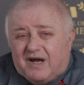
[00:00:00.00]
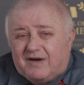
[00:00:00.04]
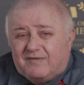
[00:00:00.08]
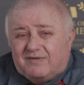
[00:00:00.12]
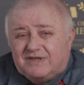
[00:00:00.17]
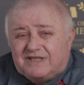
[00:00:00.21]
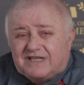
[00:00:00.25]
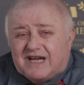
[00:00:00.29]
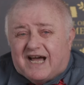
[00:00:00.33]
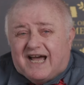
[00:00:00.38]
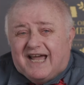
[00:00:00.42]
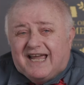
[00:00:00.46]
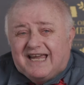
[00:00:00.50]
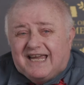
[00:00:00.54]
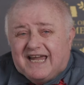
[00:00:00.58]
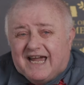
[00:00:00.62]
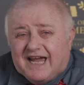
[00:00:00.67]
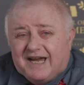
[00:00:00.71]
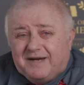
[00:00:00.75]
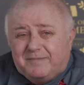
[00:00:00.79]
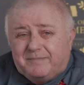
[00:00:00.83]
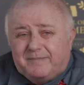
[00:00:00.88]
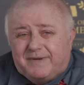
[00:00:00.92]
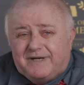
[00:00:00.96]
of a tie
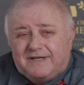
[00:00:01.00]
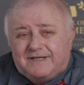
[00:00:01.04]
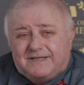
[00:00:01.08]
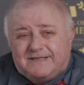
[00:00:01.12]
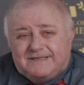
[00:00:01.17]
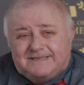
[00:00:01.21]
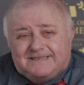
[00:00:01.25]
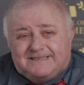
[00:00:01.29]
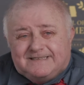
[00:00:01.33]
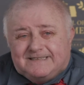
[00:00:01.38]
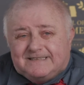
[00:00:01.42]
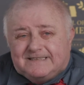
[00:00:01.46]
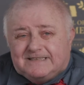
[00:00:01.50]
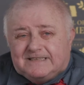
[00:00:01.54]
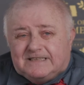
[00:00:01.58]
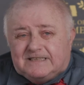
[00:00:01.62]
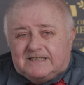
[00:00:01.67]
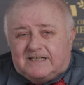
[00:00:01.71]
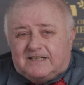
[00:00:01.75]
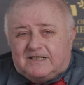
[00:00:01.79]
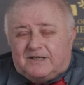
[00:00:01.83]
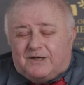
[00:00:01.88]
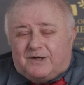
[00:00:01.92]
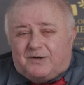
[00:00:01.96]
game,
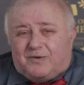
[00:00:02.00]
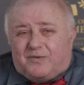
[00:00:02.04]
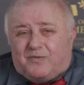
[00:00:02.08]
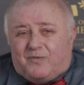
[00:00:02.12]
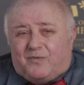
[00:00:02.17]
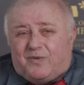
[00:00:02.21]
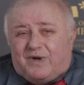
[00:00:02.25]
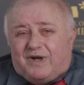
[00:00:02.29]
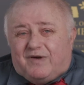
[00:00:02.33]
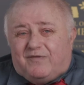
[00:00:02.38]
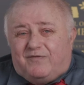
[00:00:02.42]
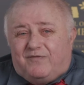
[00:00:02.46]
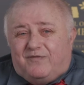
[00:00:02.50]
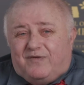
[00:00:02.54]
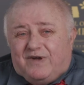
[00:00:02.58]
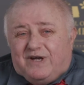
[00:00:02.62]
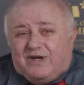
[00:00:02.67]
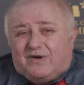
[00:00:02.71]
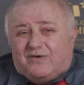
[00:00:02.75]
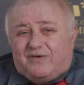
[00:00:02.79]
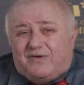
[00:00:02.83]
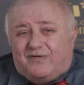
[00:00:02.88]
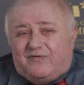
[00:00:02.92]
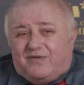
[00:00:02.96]
when a
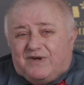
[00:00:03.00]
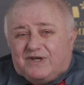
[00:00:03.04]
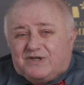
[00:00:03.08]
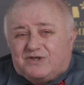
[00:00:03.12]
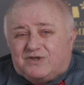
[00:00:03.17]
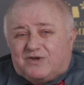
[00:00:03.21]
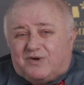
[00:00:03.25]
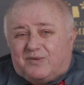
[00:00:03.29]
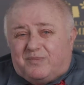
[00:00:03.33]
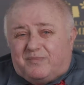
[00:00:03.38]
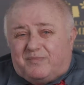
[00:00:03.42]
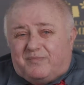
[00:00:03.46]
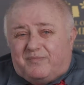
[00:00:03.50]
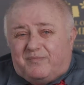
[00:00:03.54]
field official